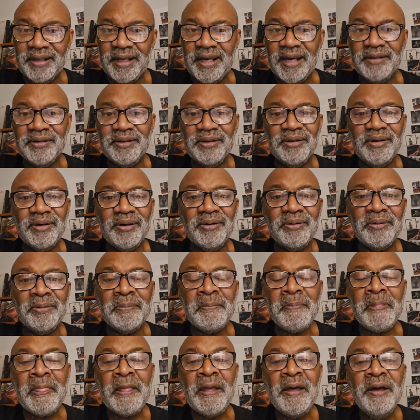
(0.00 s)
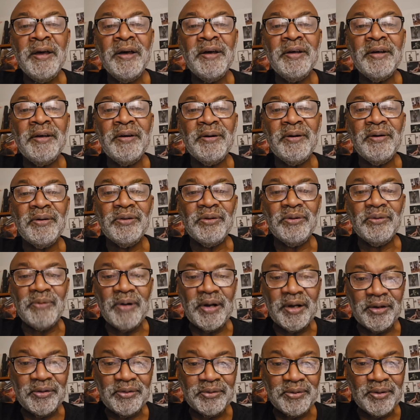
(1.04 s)
You had to know the
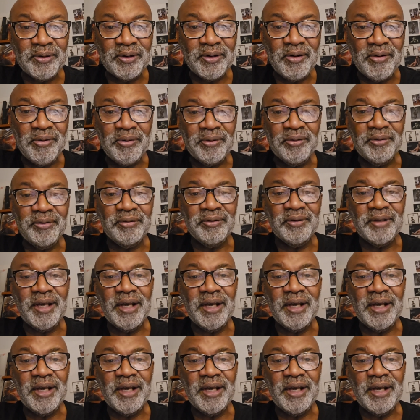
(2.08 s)
record store owners.